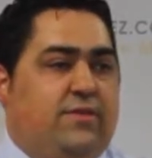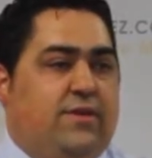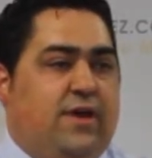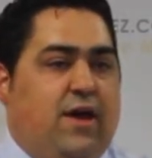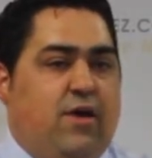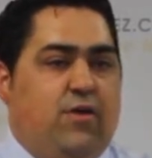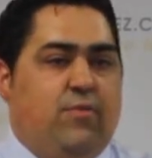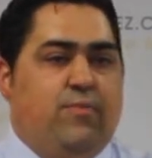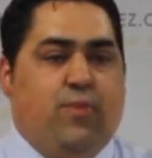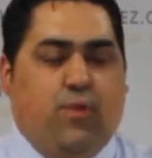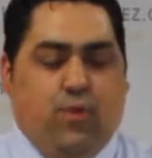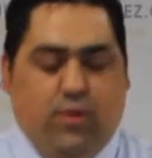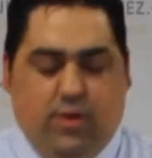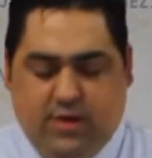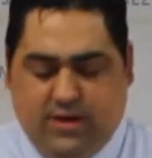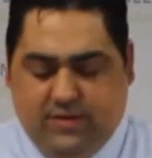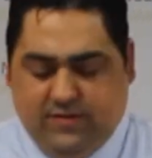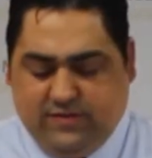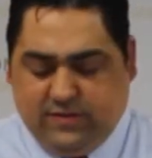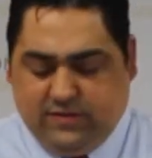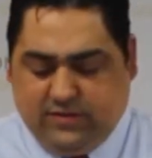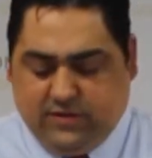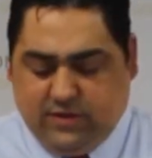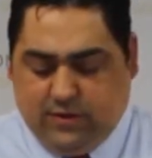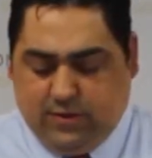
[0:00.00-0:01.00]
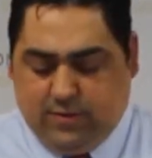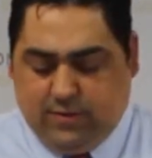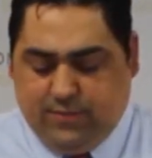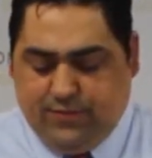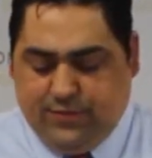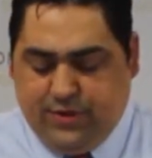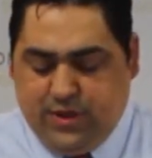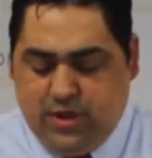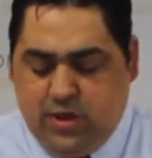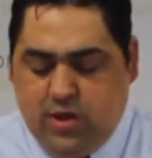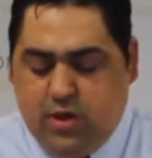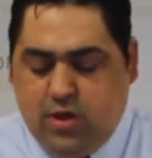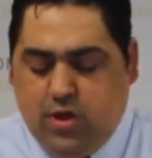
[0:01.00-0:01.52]
How important is it to you?
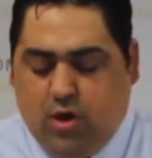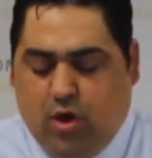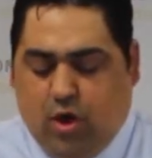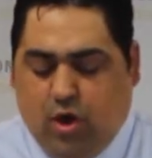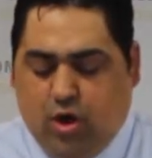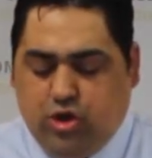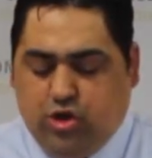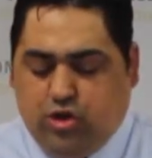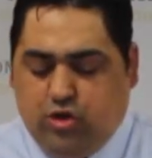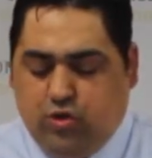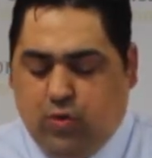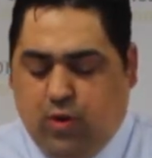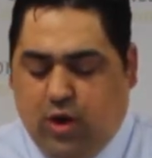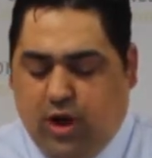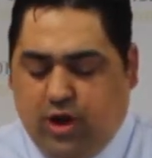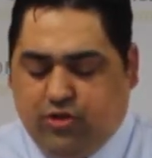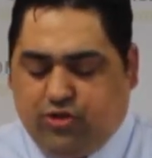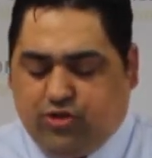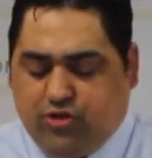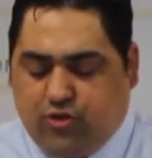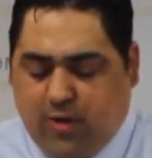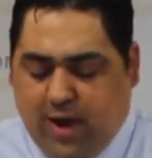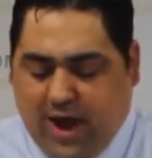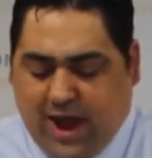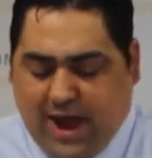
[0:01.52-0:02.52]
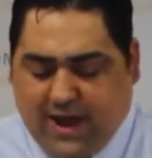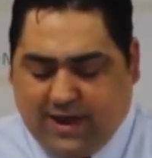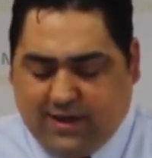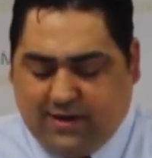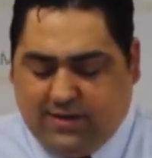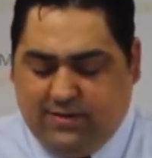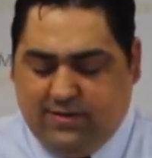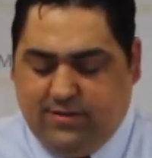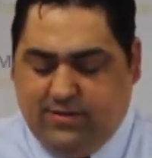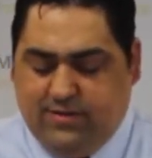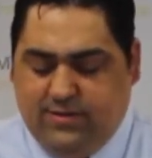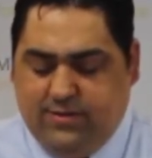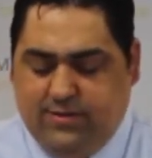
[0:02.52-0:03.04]
Are you on track?
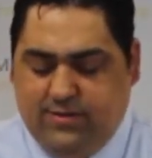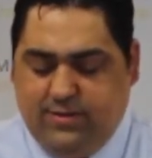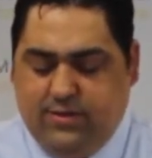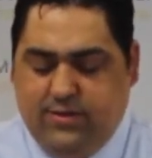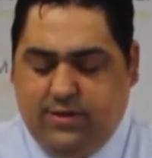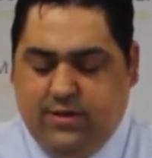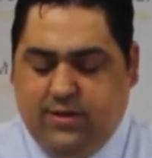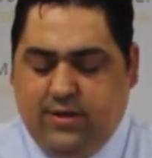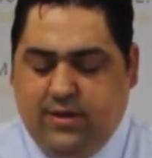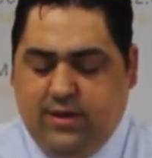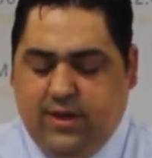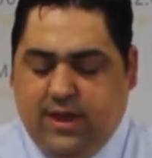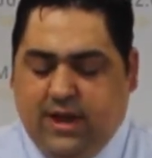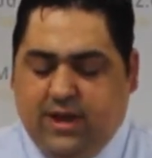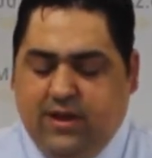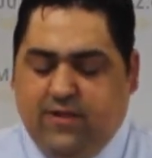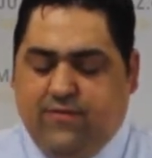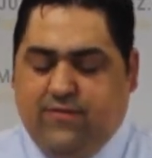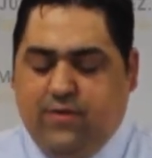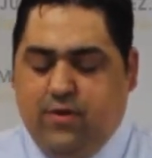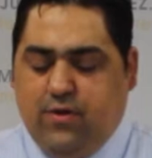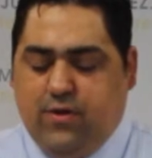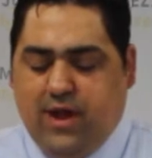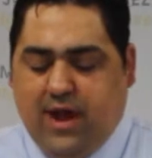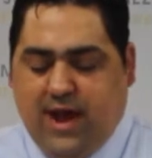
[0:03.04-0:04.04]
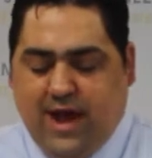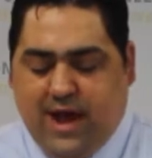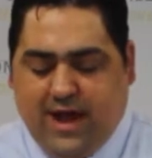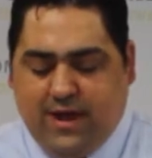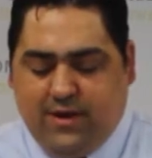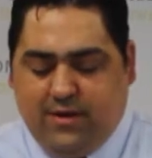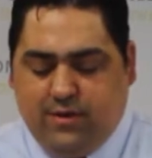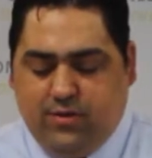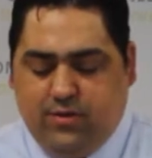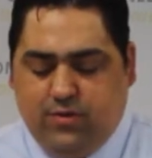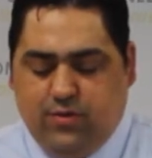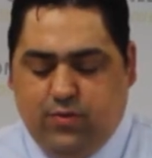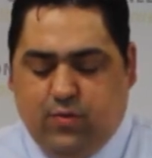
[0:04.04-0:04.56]
And if you're not,
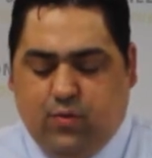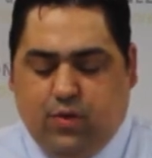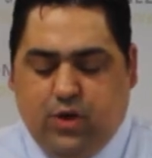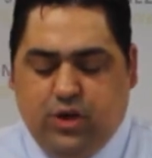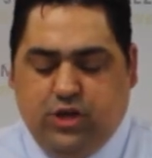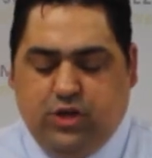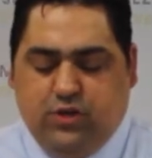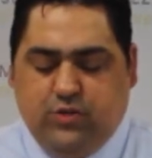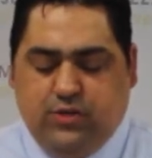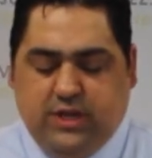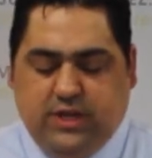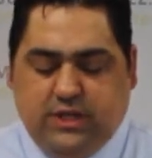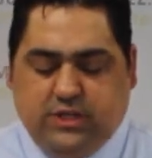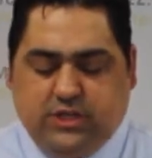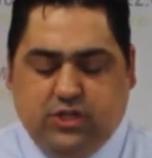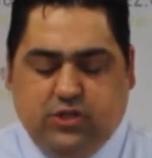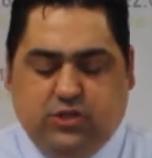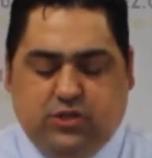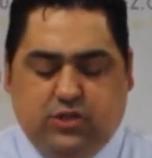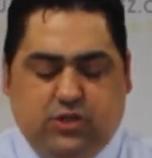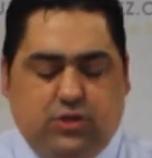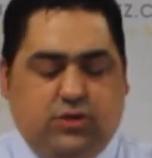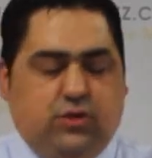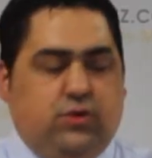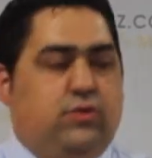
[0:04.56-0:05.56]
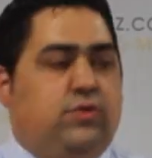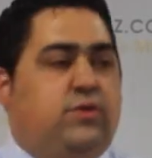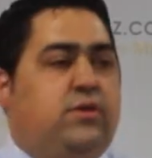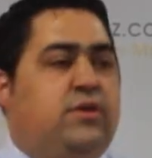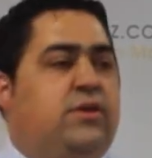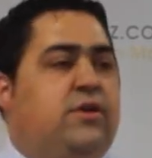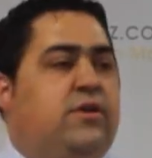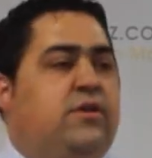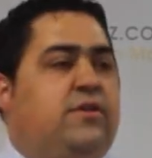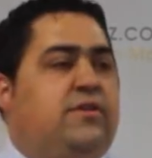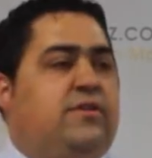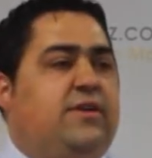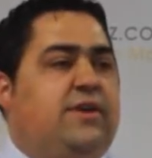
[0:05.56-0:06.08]
what do you need to do
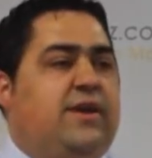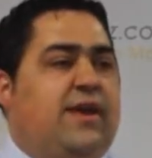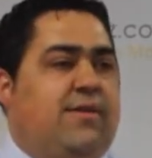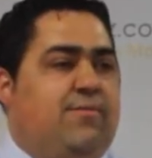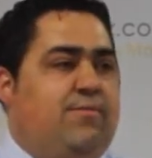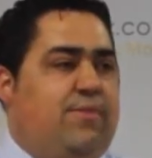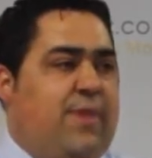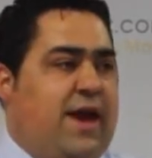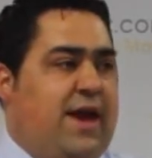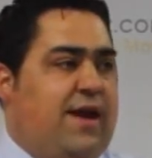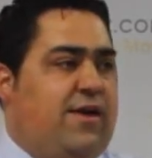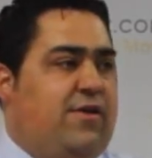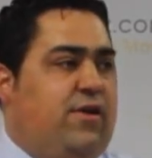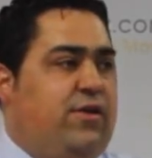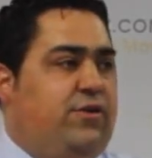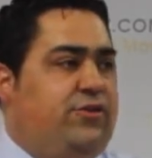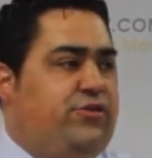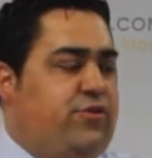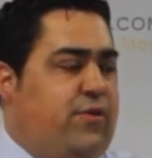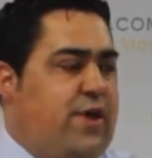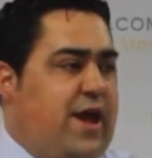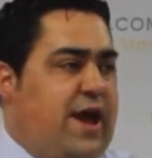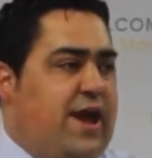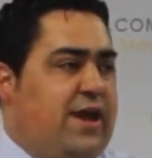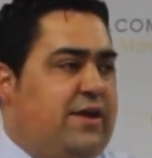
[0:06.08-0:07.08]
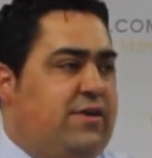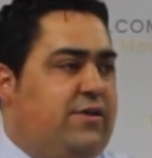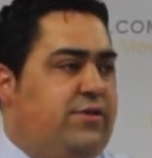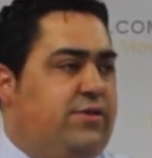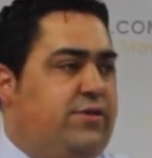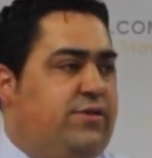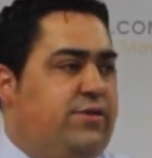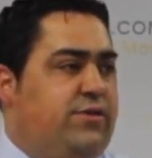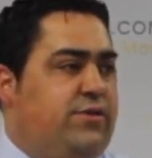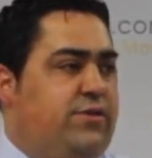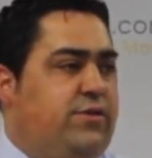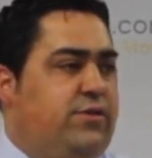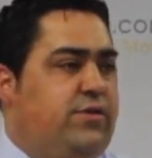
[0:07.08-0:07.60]
to get back on track
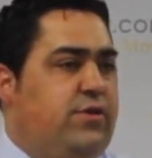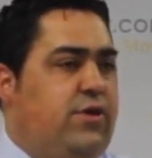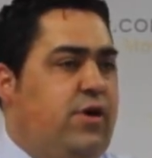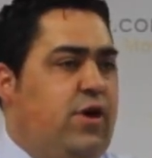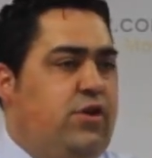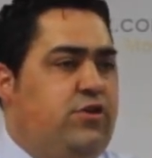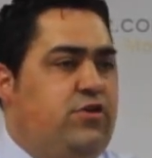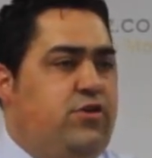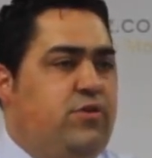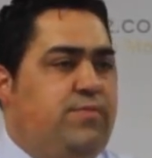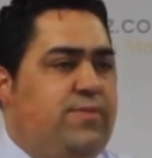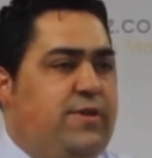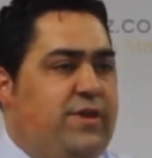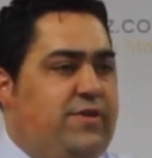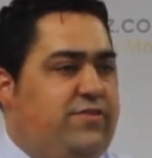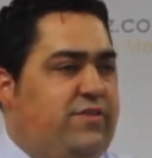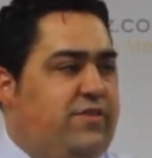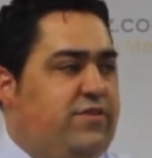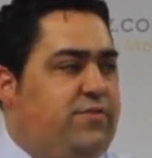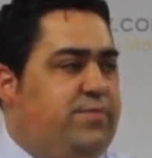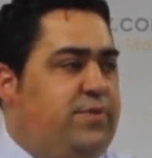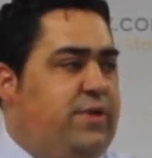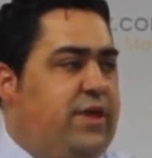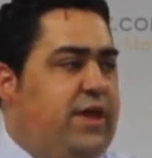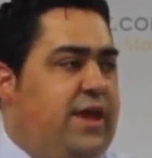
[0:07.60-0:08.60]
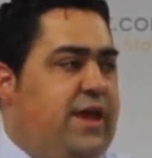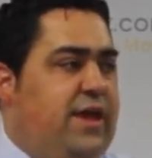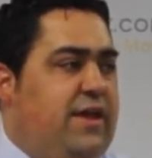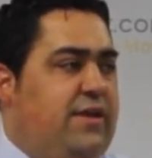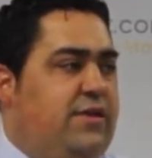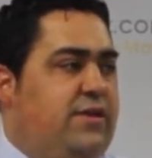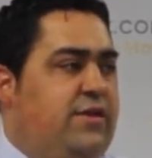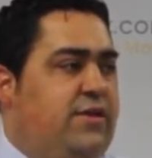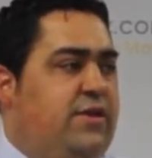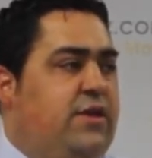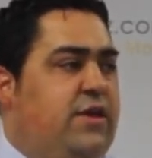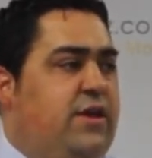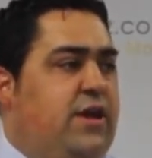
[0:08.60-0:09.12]
on your business
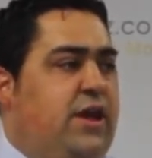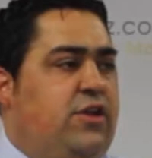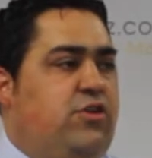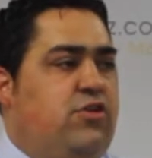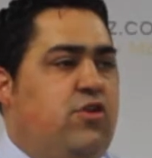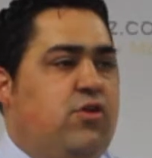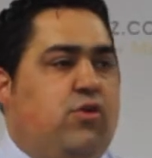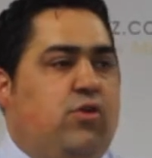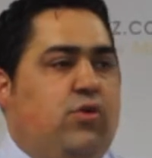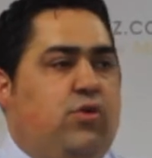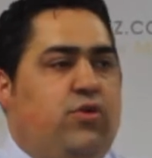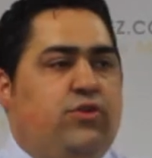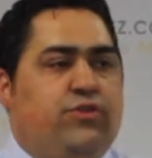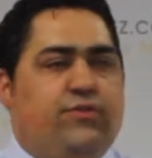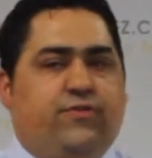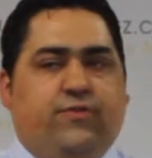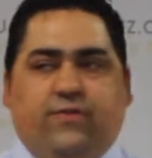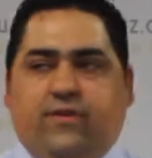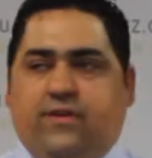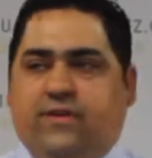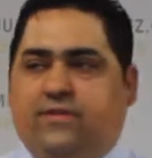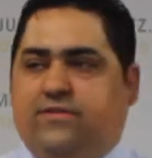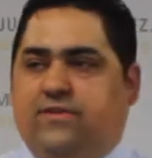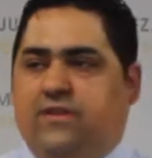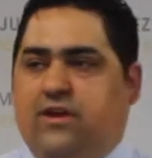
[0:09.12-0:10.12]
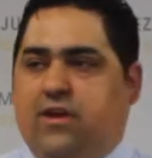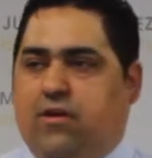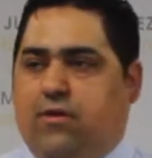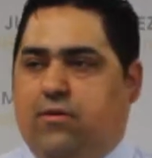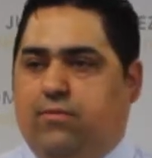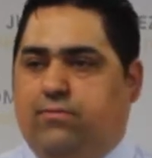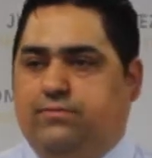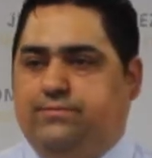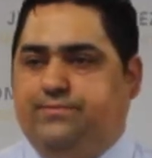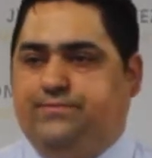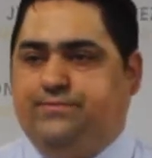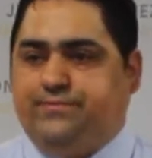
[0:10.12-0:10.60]
plan and your goals for this year?